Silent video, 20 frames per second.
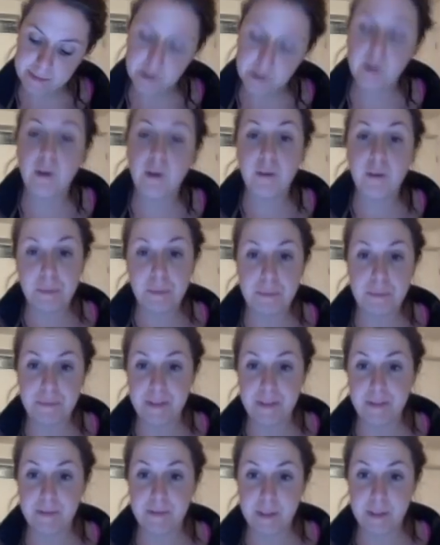over
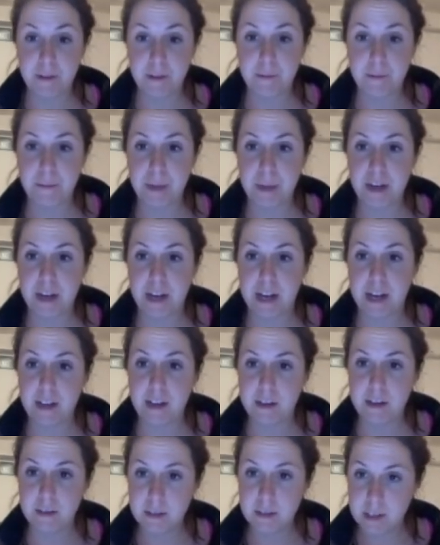the
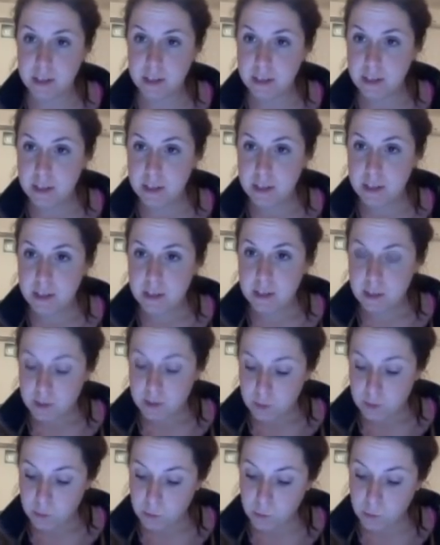period,
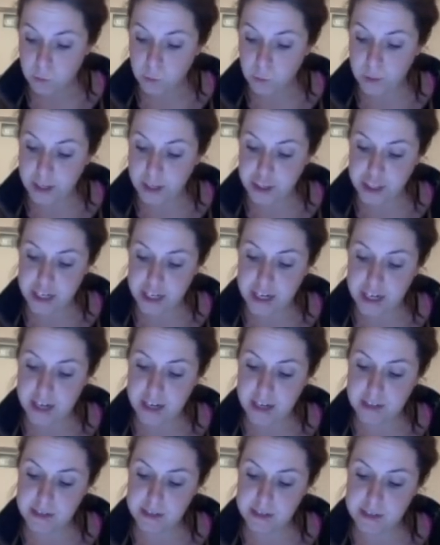which
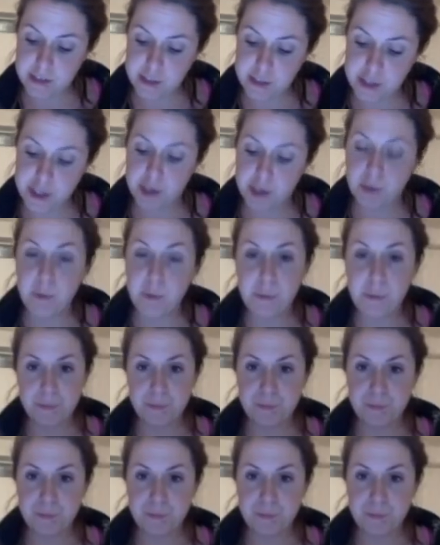is 2.